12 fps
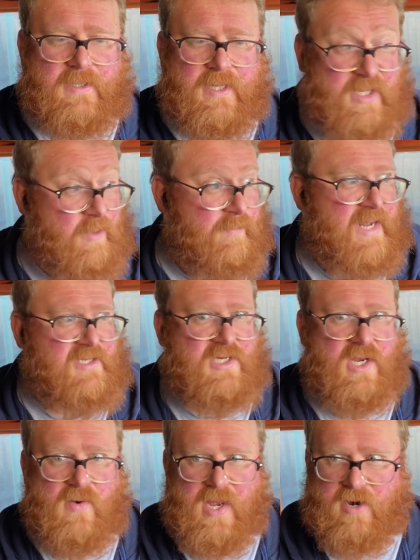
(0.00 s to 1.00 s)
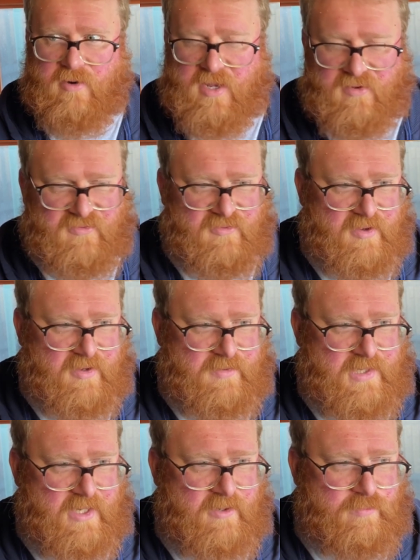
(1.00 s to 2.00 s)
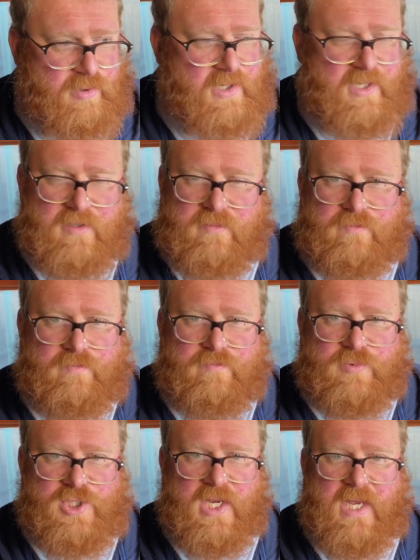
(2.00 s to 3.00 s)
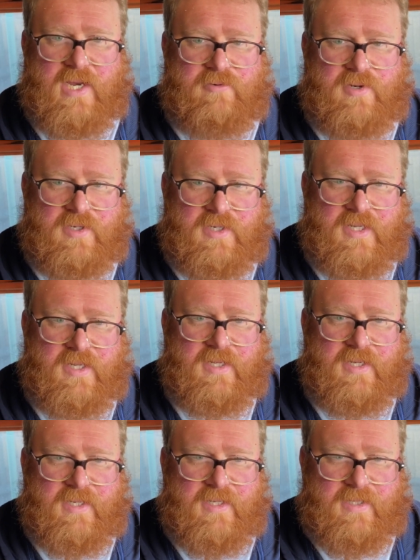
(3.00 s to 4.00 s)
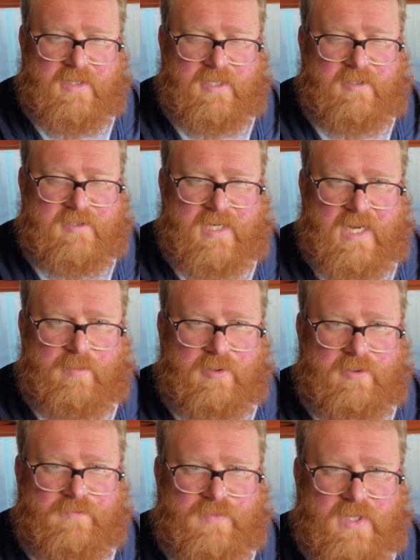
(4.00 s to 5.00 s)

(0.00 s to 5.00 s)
A little patio area for putting a chair and a little table.